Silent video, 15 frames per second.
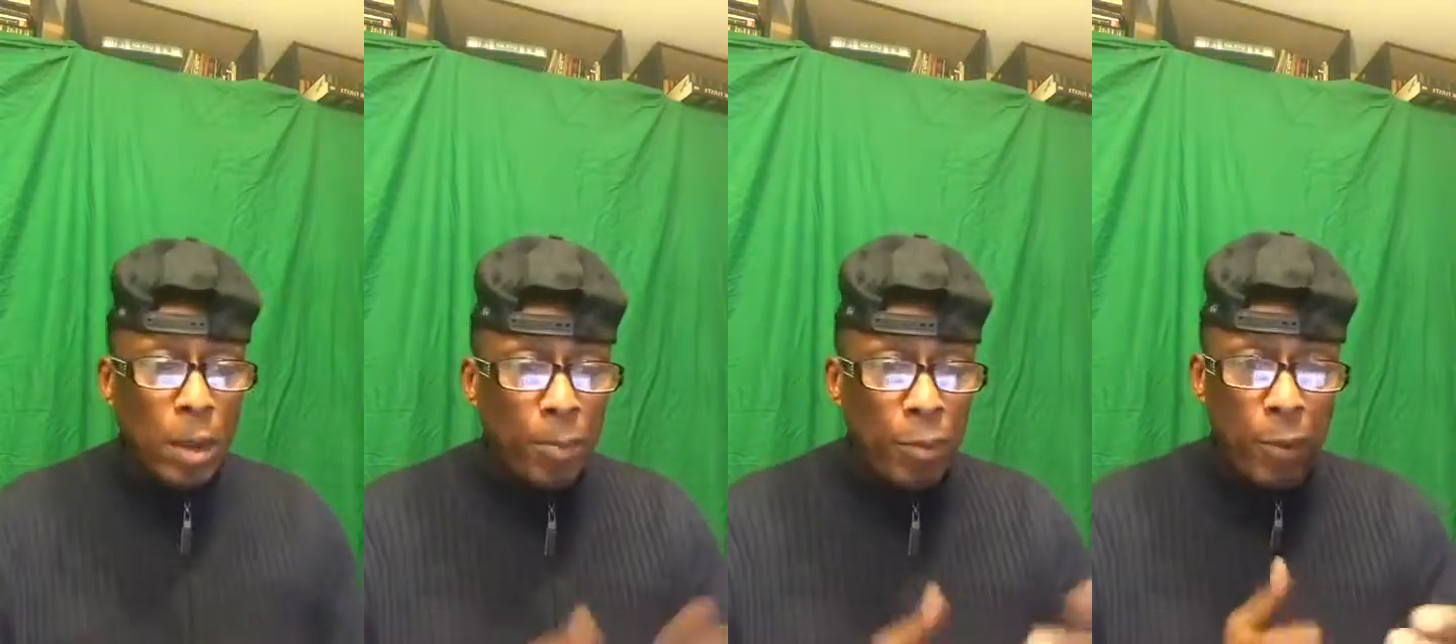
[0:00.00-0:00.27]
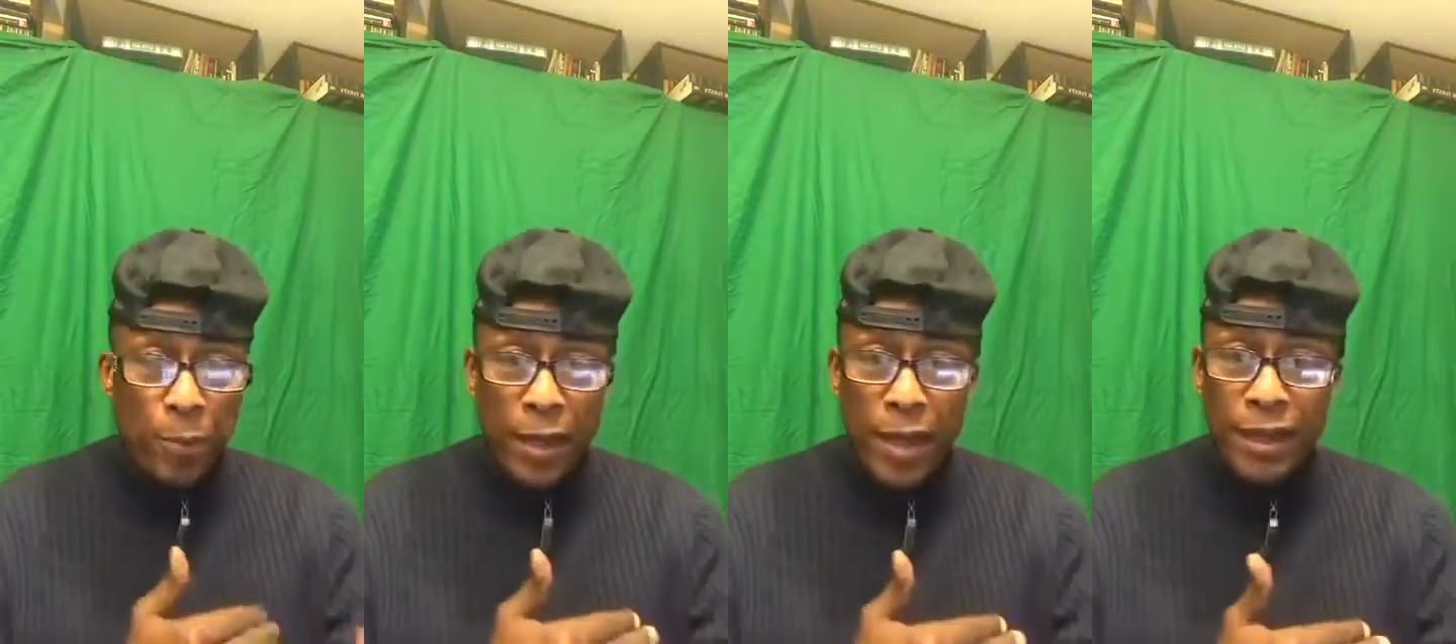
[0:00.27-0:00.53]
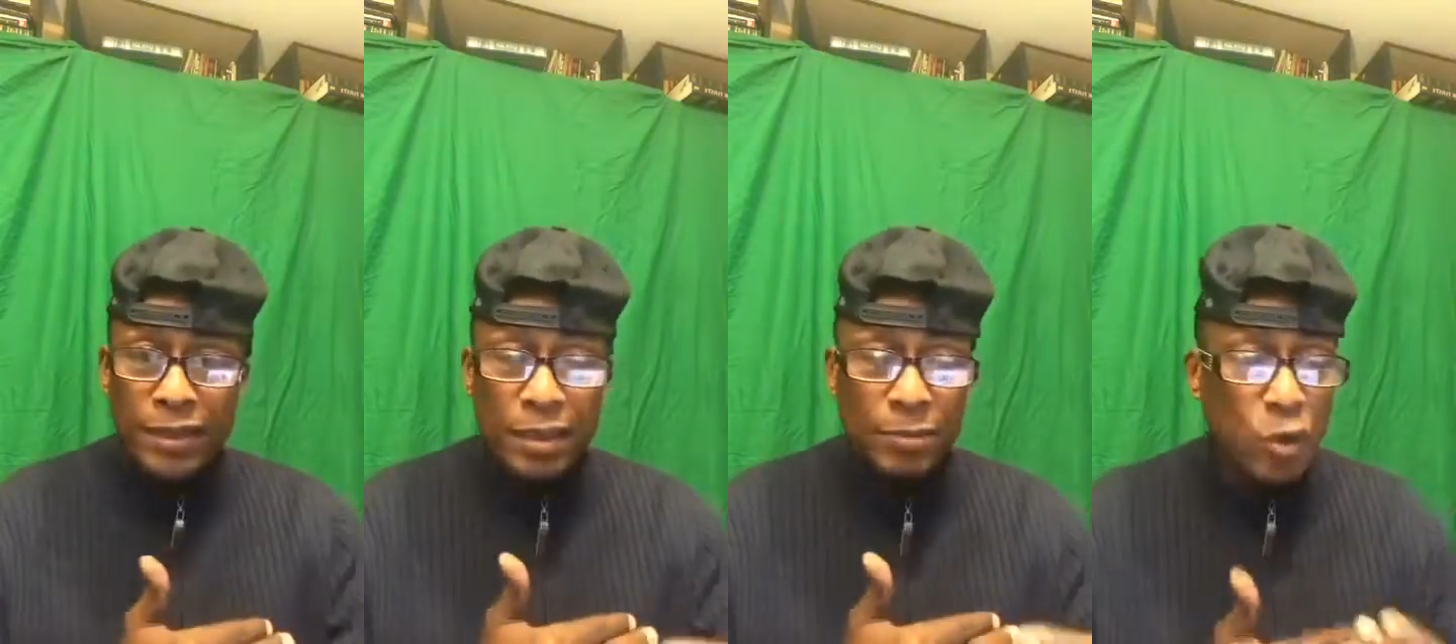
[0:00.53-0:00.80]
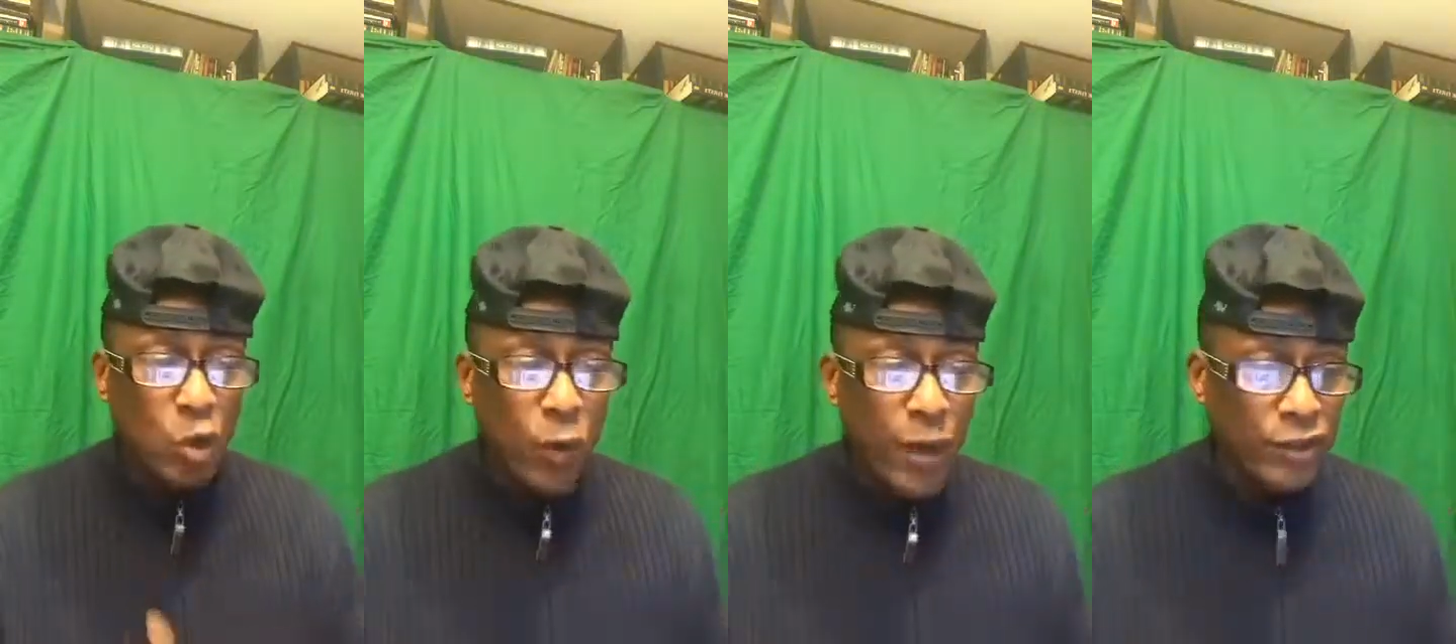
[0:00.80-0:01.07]
prepare some
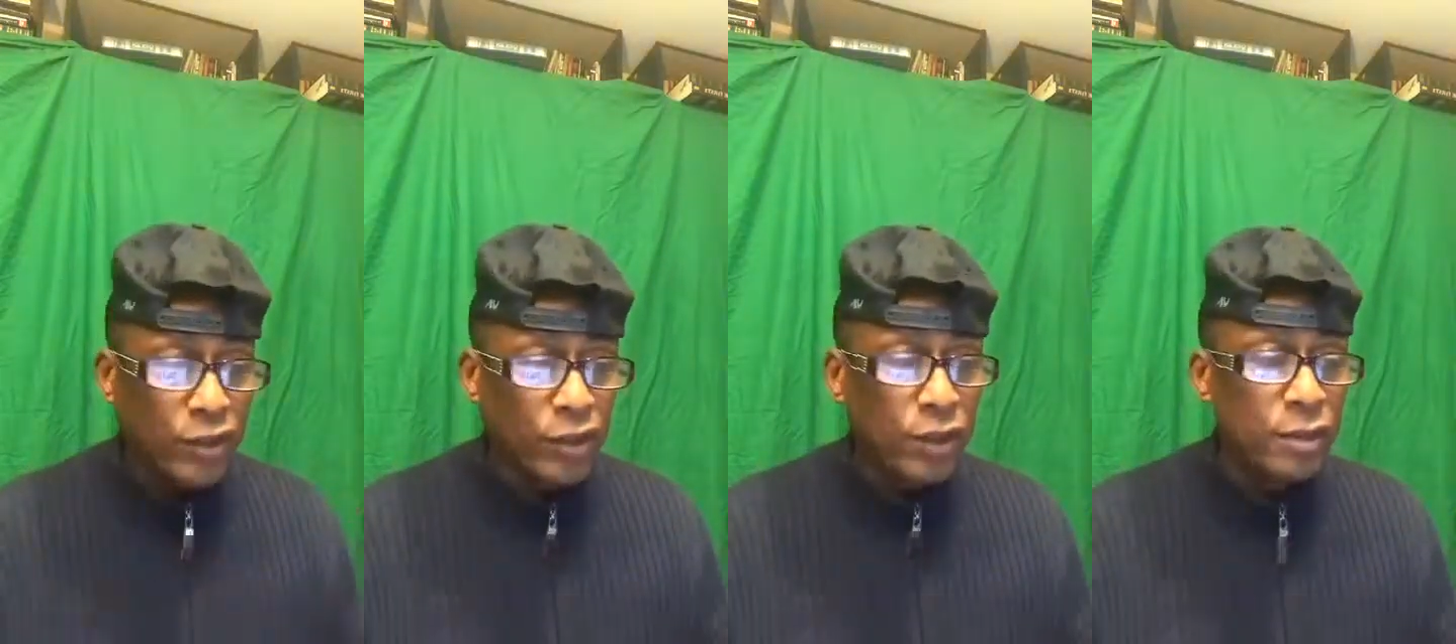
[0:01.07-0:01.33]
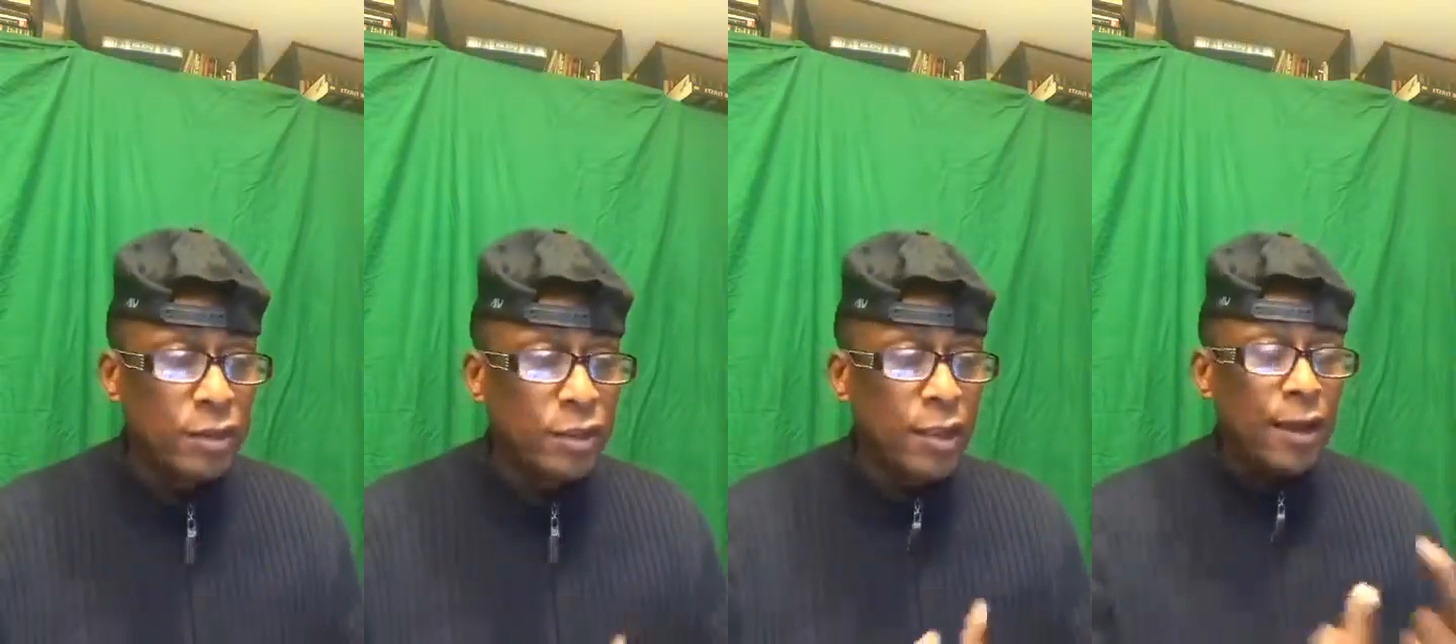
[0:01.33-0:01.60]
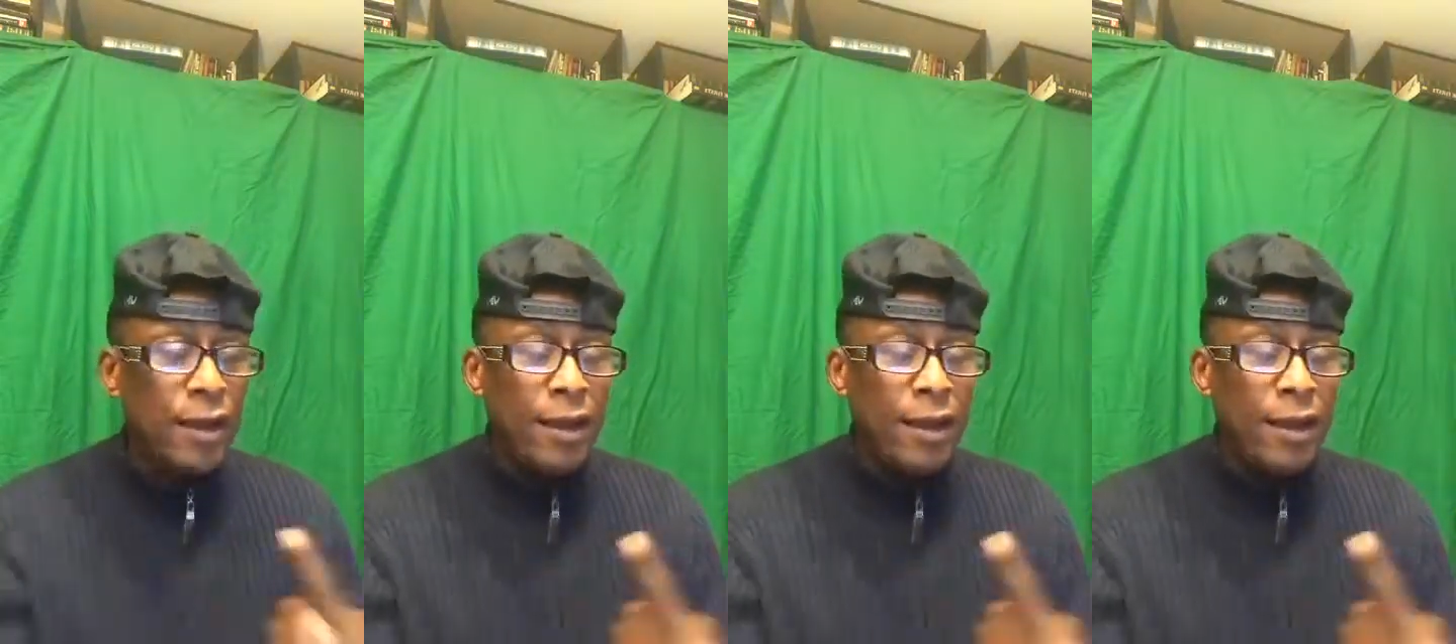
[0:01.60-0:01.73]
questions,